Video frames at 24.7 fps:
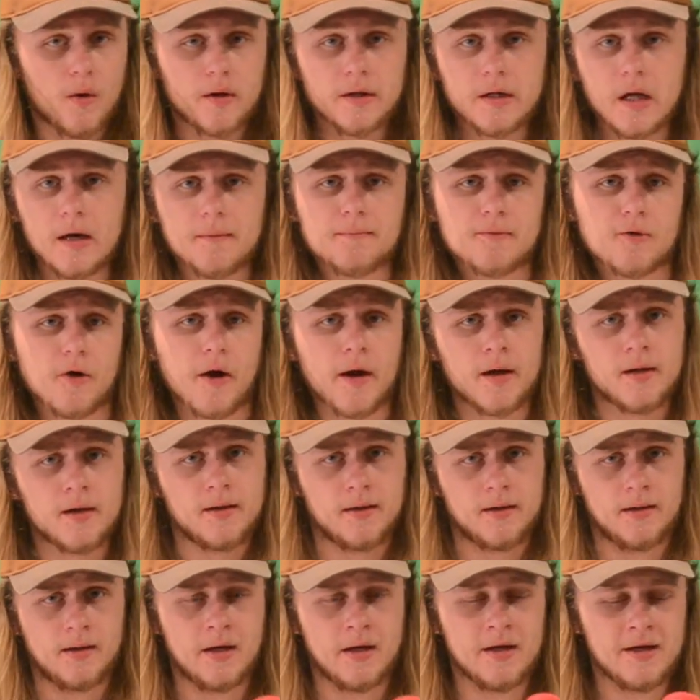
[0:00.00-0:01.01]
an upgrade.
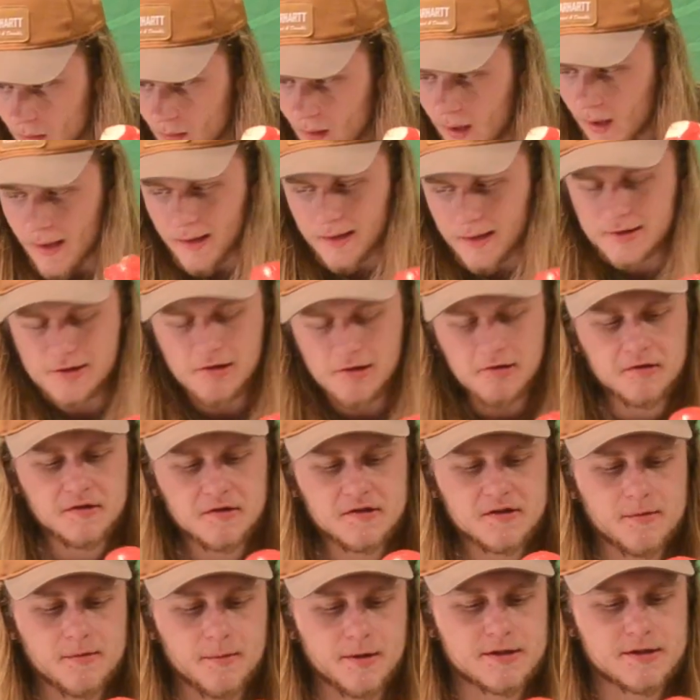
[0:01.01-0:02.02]
I could totally
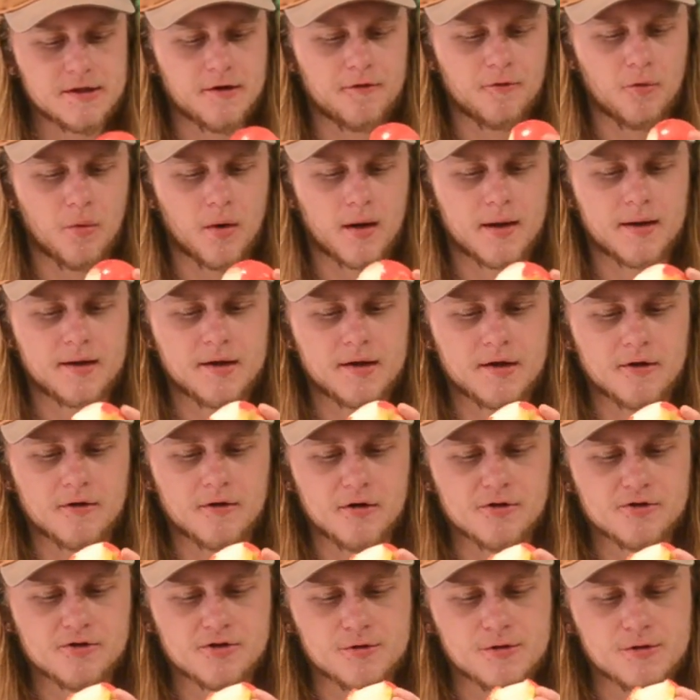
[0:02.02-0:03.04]
see myself working in a
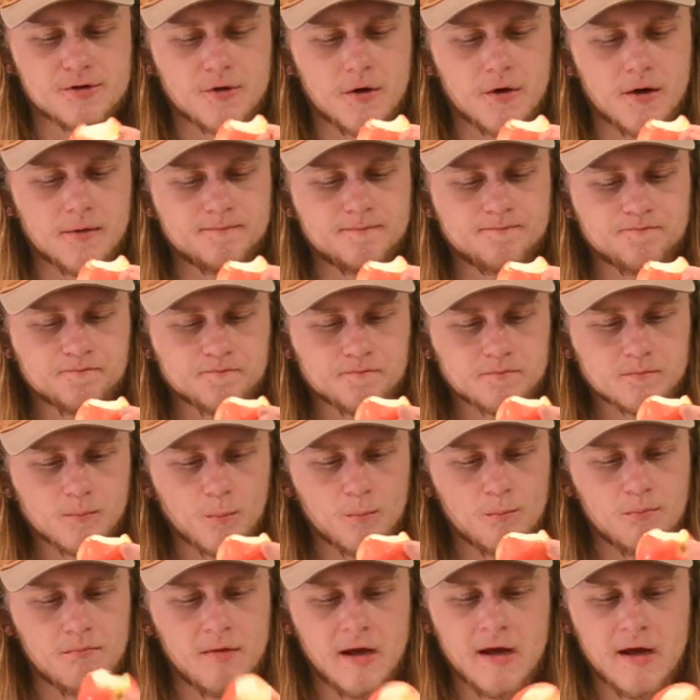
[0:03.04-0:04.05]
grocery store,
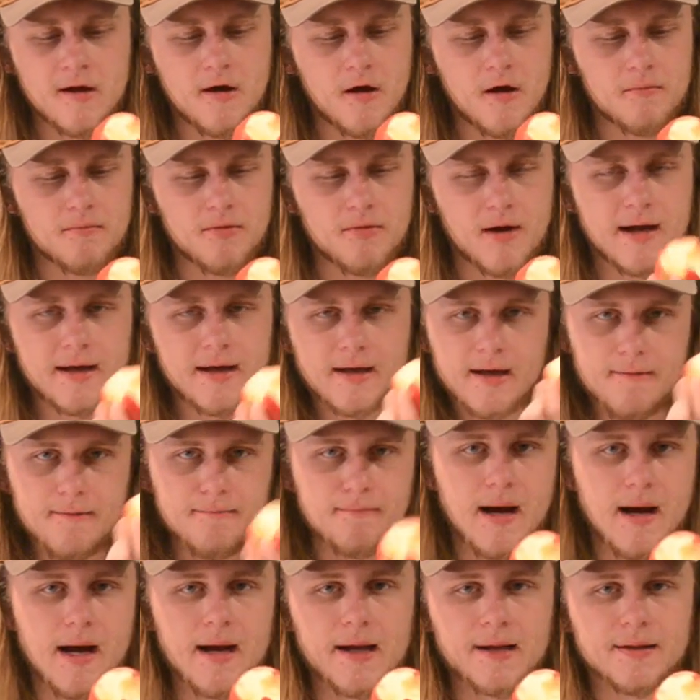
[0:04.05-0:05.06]
being on break, and
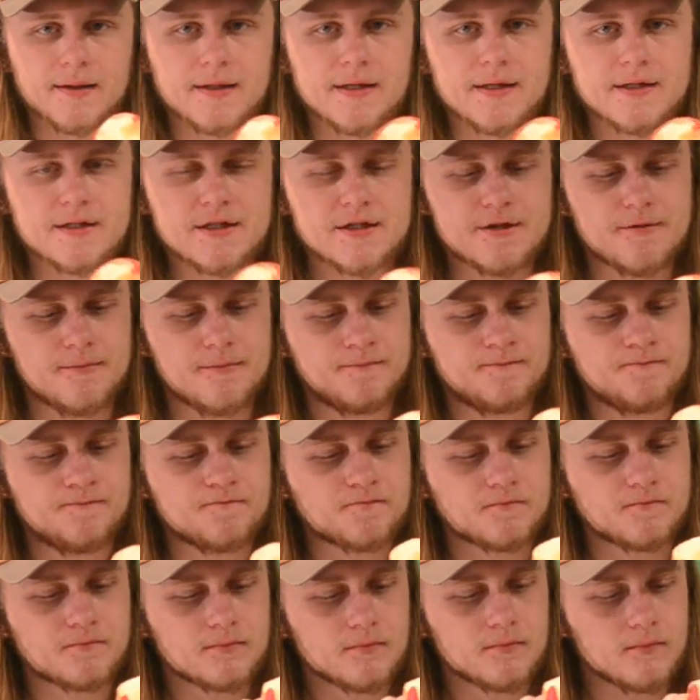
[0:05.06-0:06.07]
buying this.
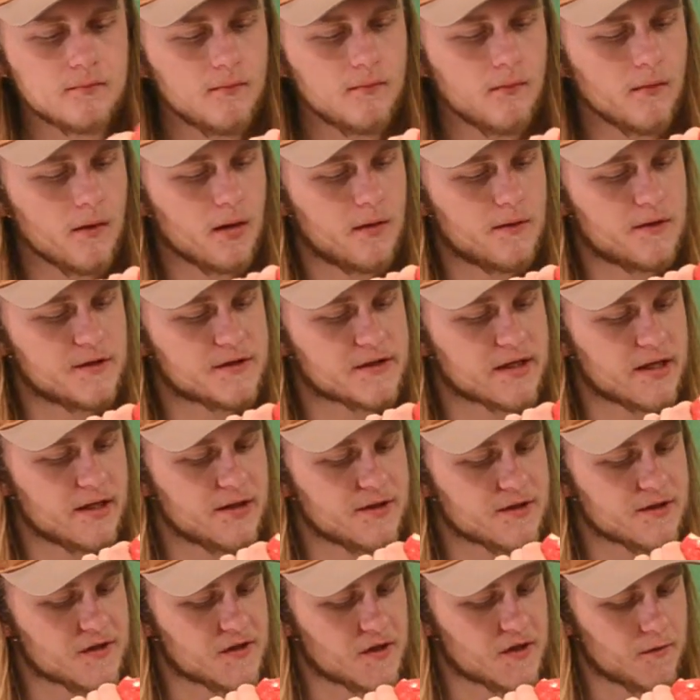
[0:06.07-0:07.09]
The skin
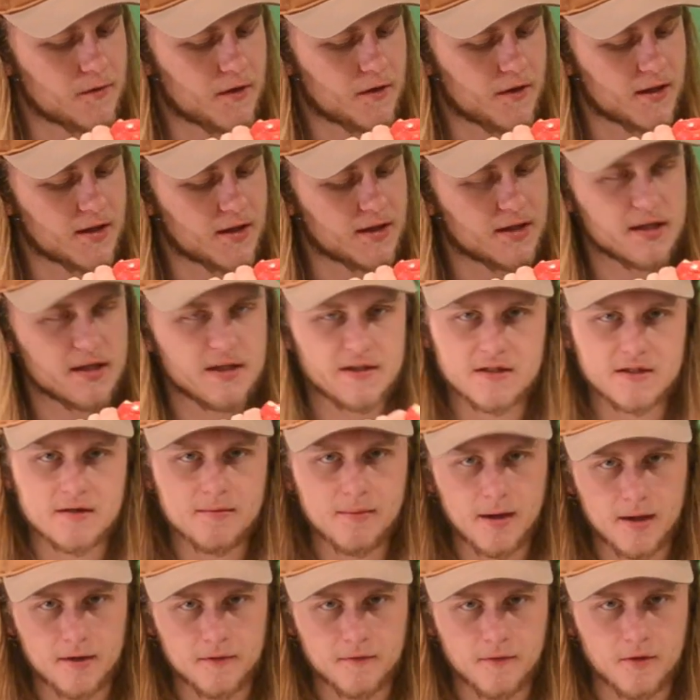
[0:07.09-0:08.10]
is so thin and easy to
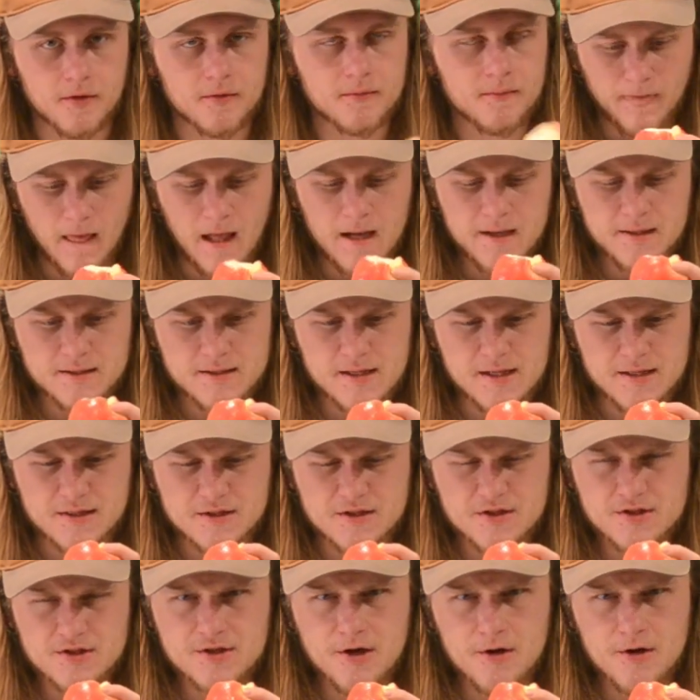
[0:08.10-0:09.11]
bite through. And it's
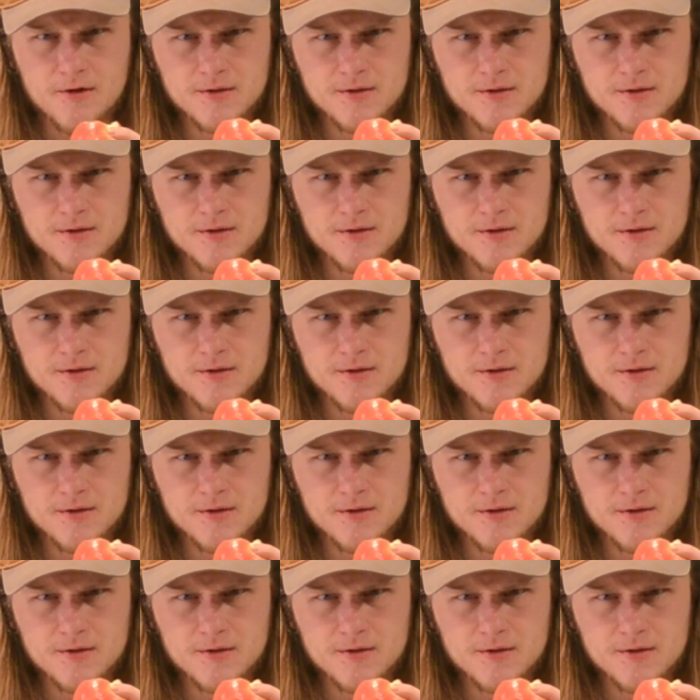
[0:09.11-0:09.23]
so